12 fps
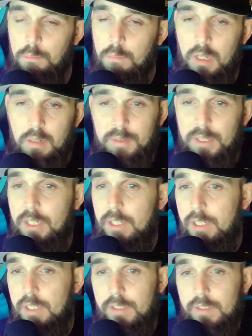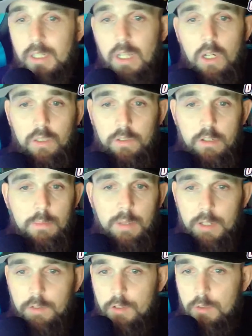maybe he is the long-term
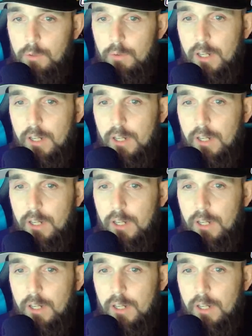answer. But